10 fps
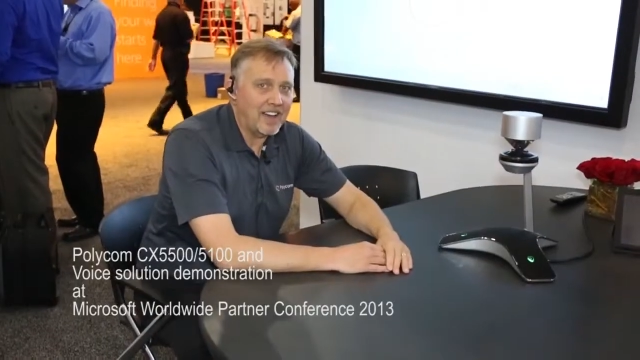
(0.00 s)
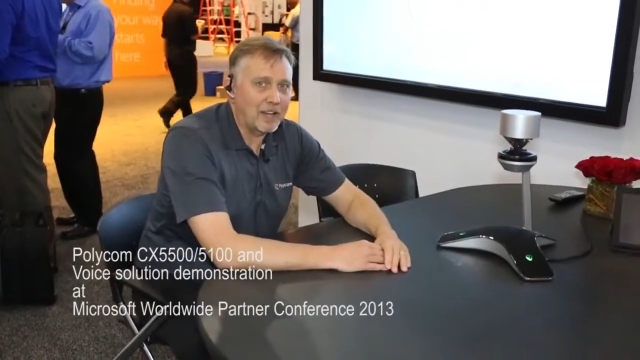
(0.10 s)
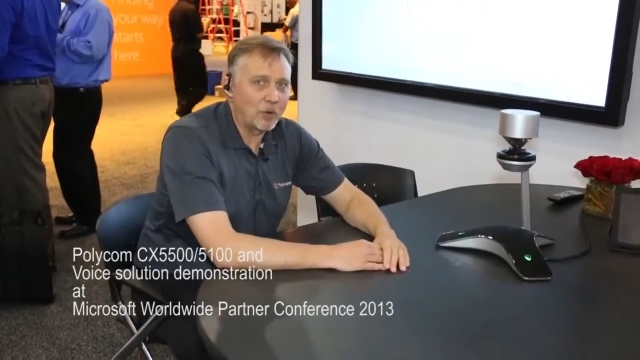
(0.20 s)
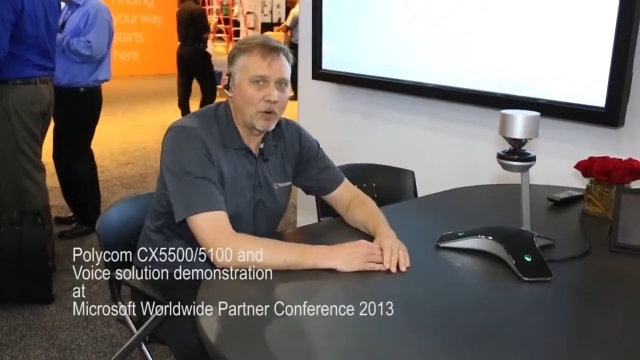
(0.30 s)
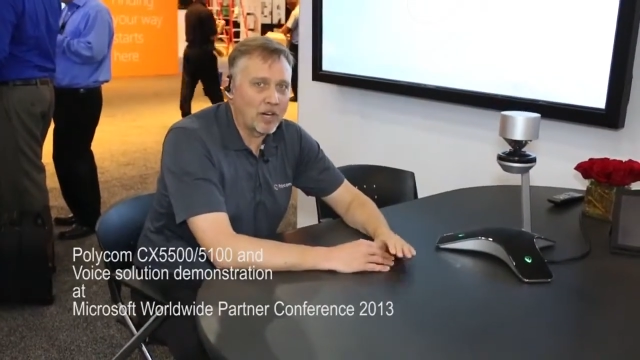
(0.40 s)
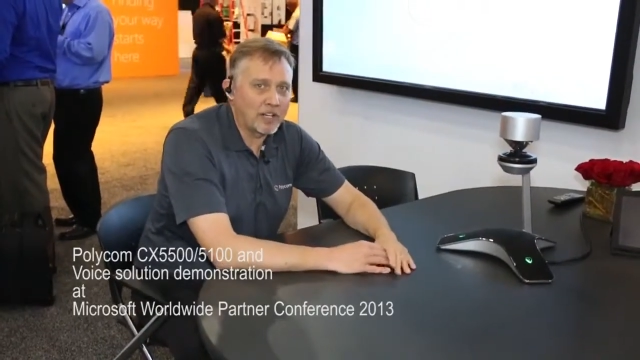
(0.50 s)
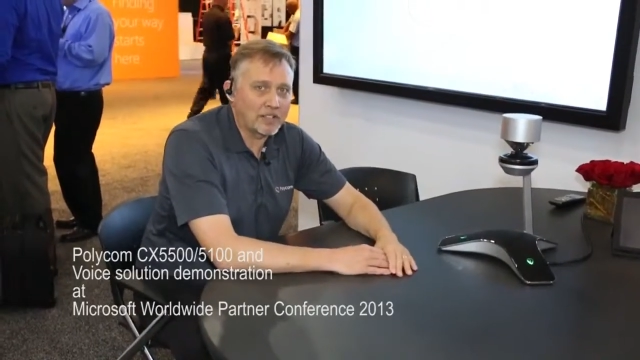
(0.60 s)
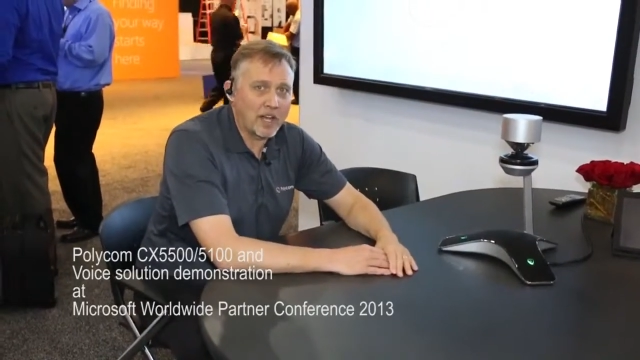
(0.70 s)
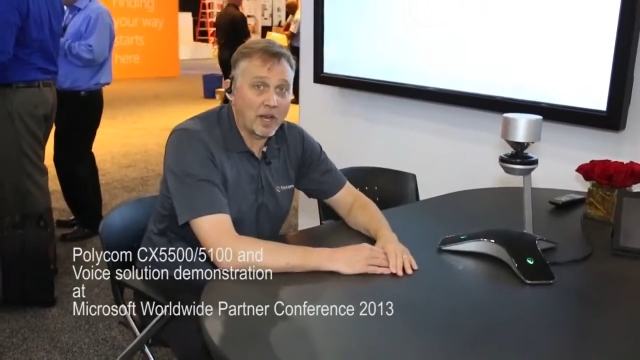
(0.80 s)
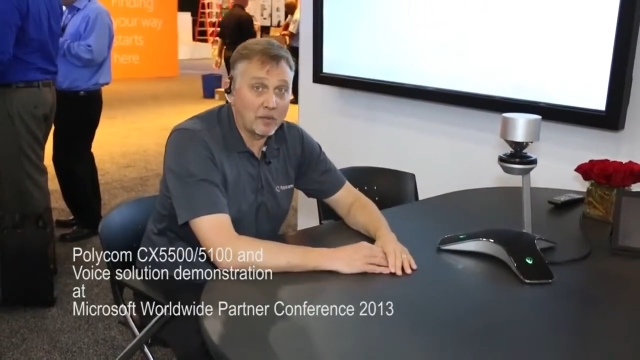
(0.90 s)
Hi, we're at
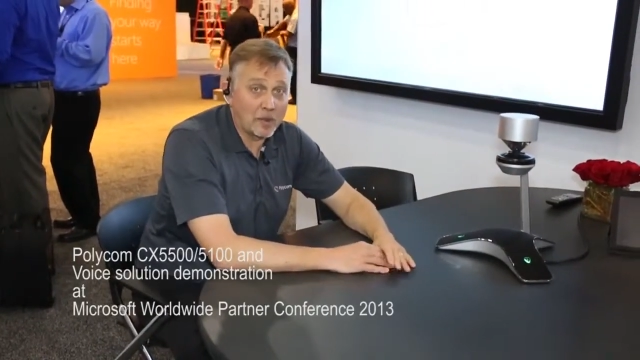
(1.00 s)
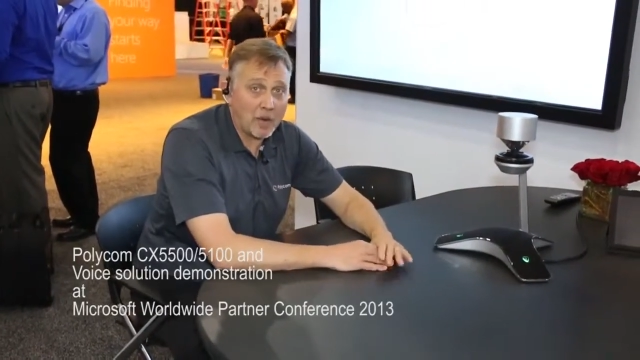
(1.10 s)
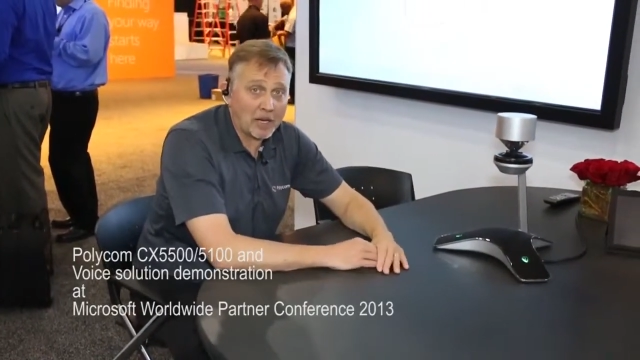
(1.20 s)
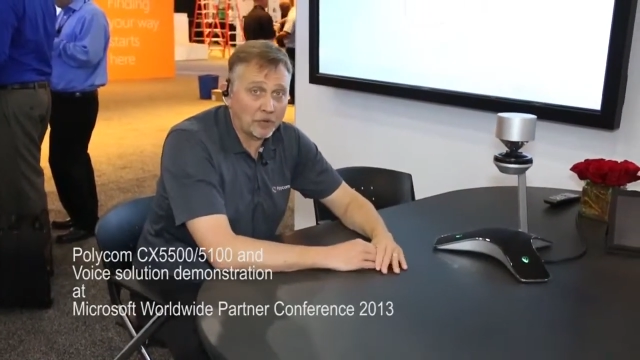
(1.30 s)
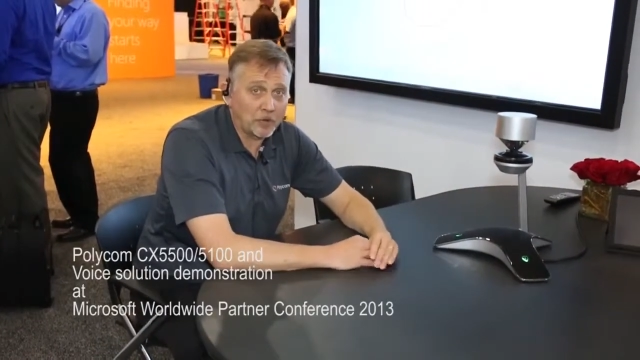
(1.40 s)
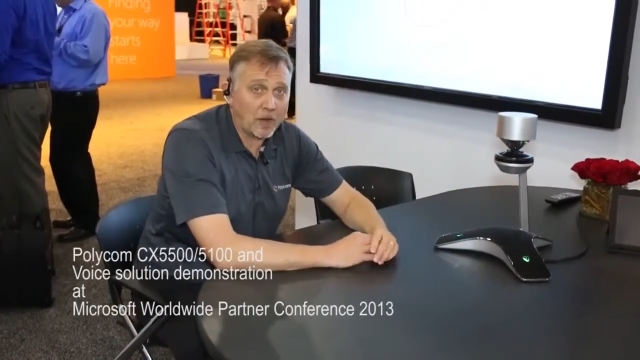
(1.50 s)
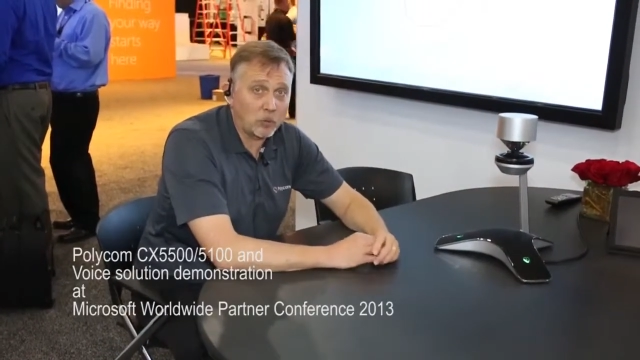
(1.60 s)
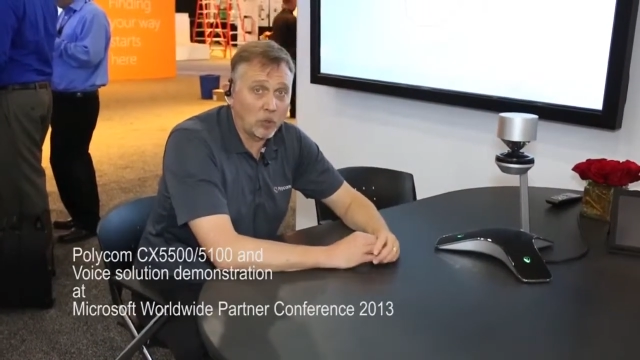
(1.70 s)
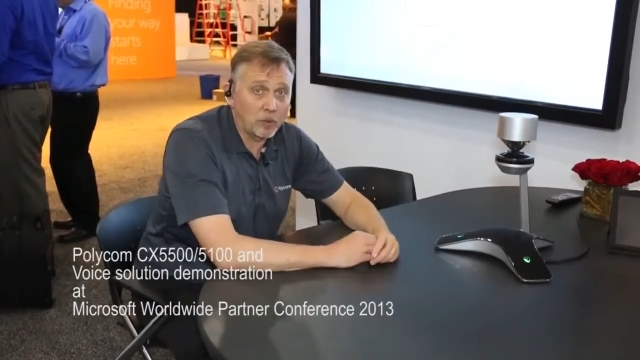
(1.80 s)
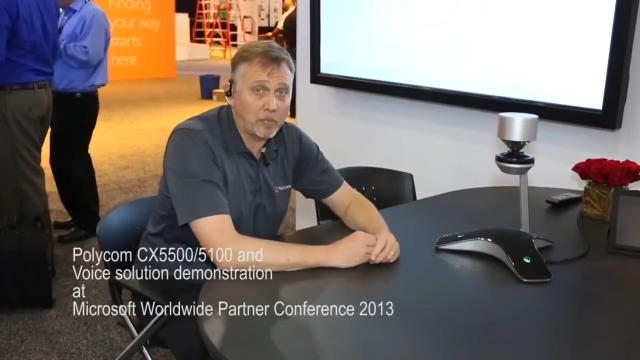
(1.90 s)
the Microsoft
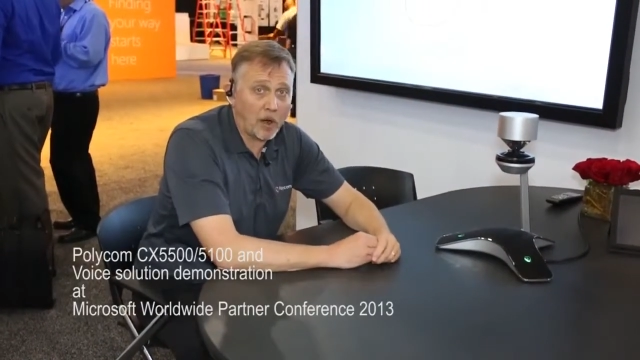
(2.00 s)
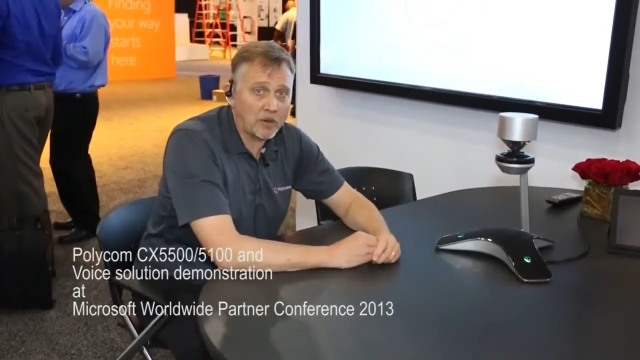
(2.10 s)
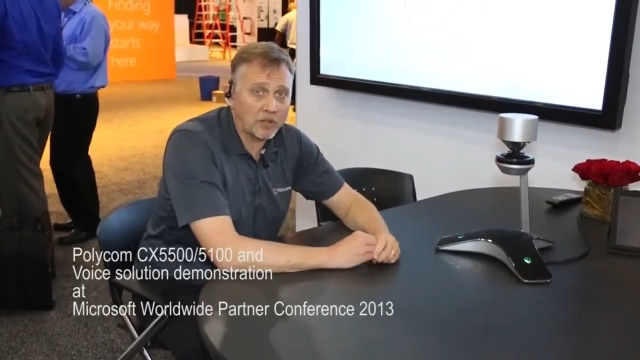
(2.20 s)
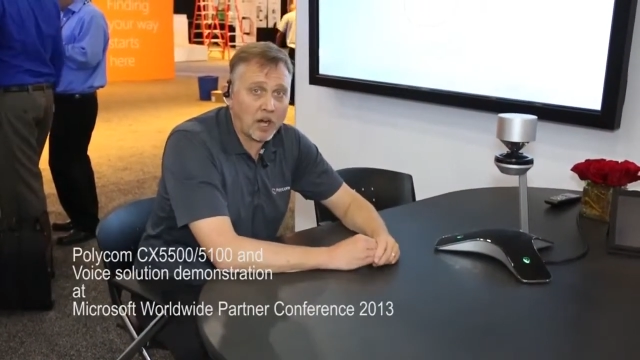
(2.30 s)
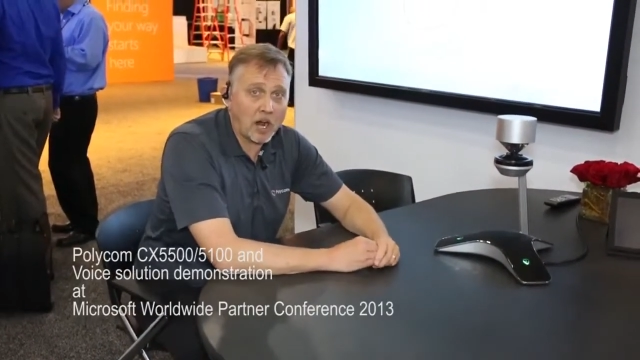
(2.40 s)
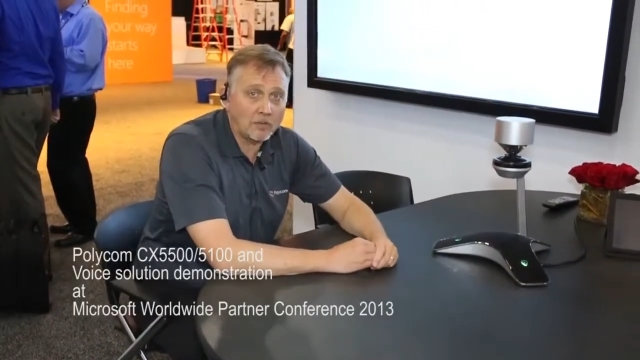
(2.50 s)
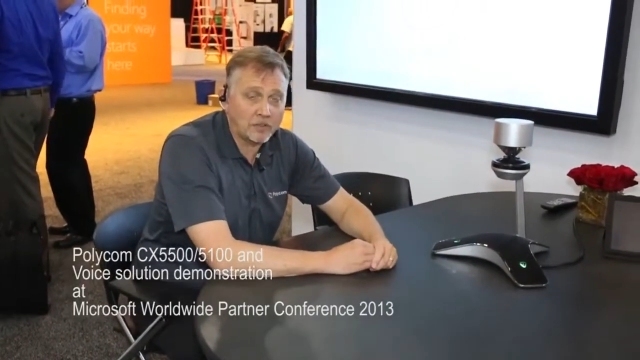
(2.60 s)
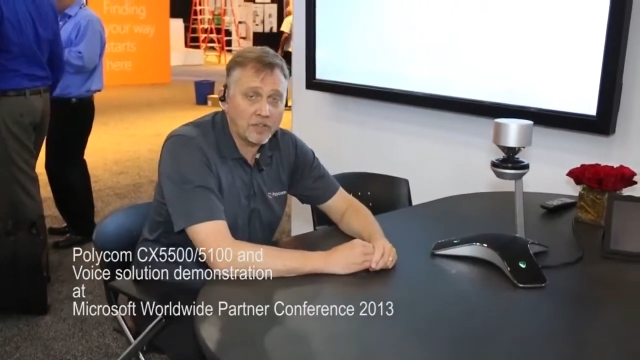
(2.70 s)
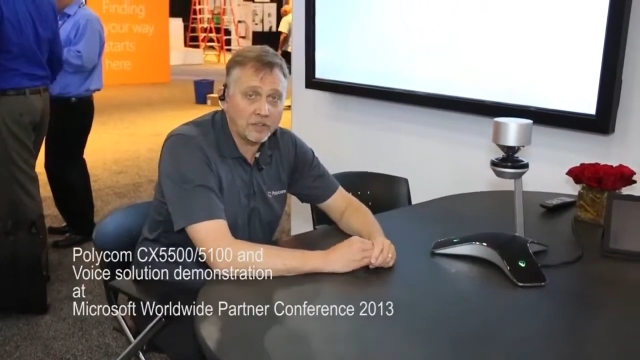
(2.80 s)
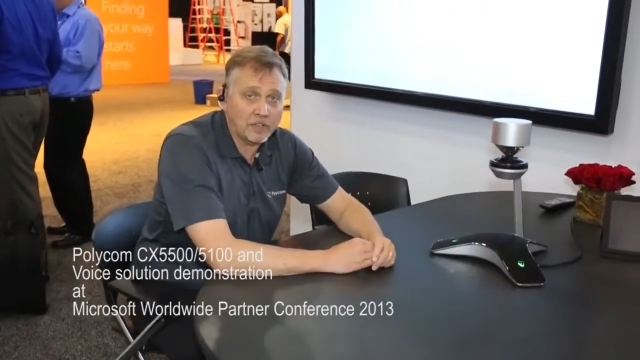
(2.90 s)
World Partner
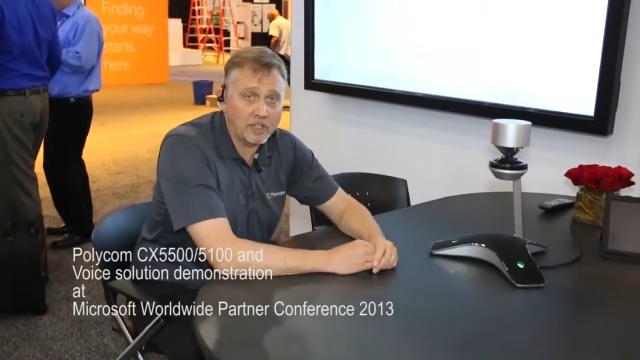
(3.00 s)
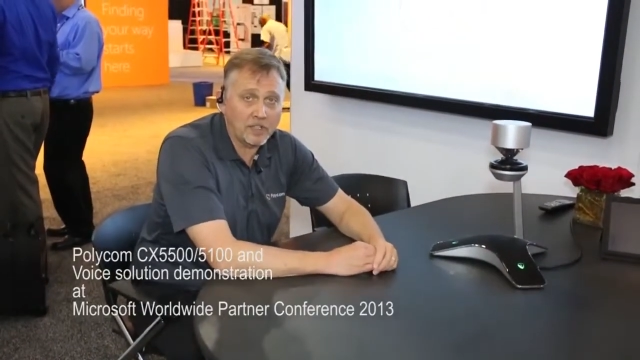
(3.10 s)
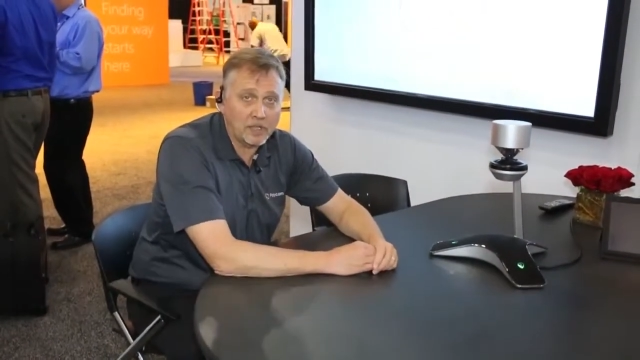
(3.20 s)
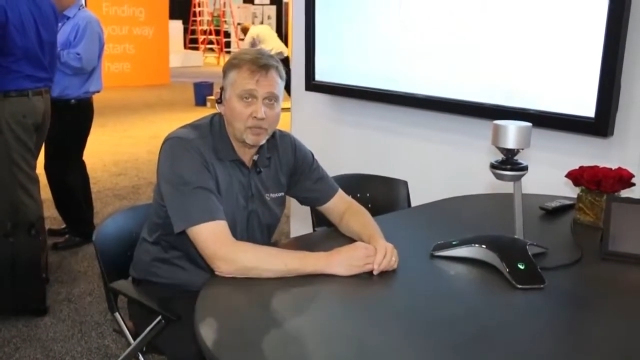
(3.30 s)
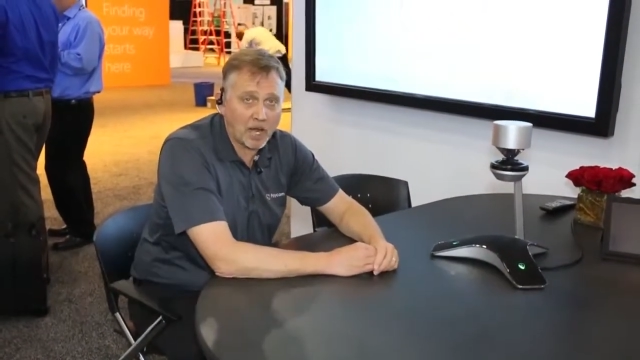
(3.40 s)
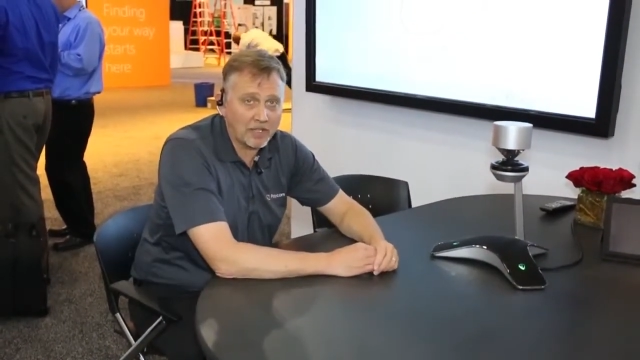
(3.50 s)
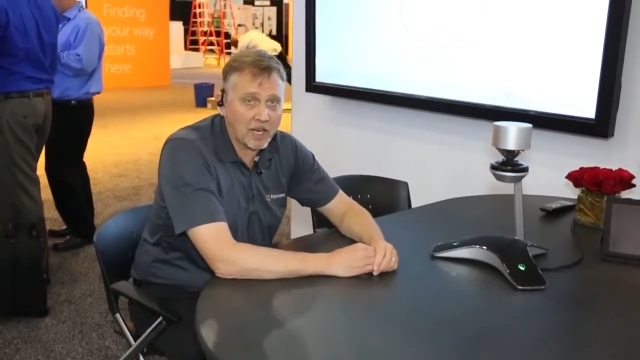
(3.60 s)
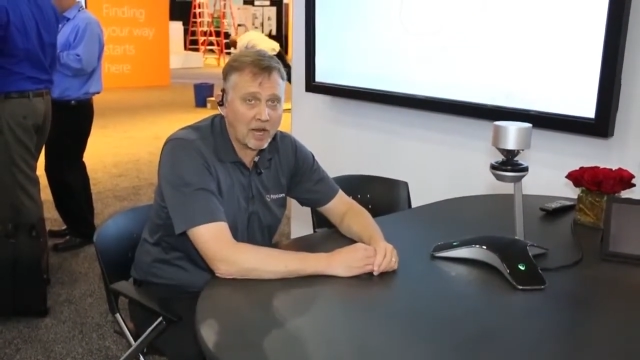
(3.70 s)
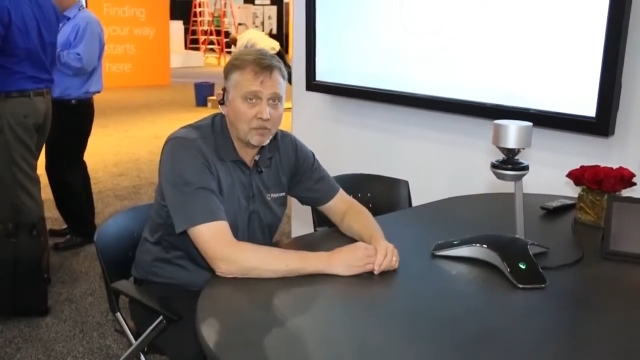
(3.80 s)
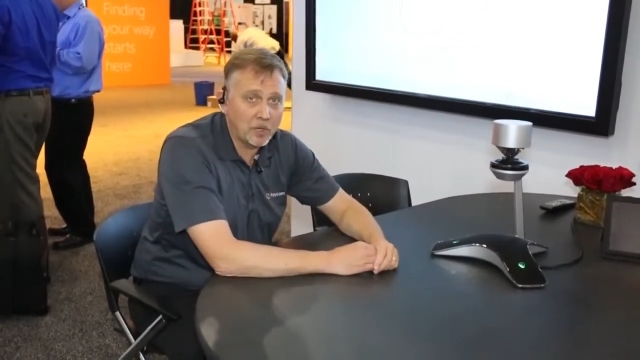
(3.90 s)
Conference in the
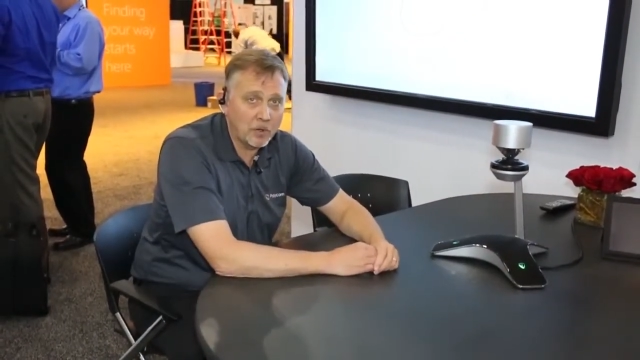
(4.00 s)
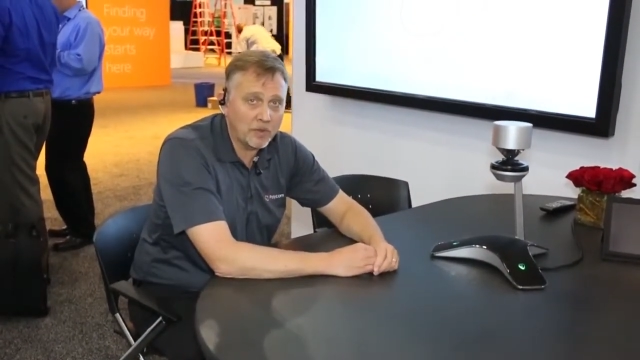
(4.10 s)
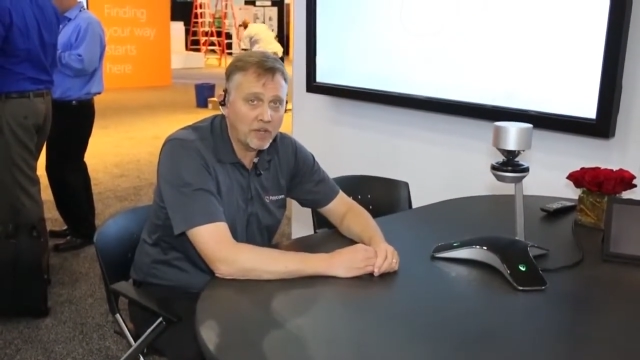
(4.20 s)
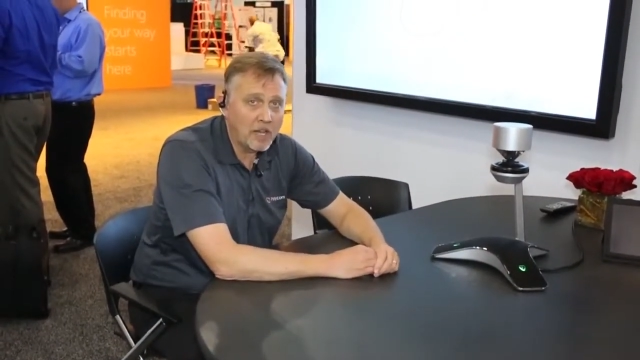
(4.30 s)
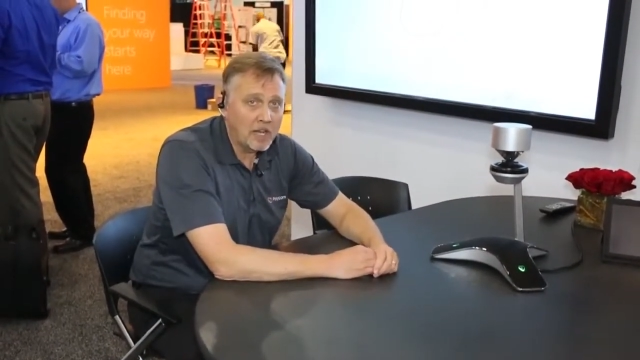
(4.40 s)
Polycom booth,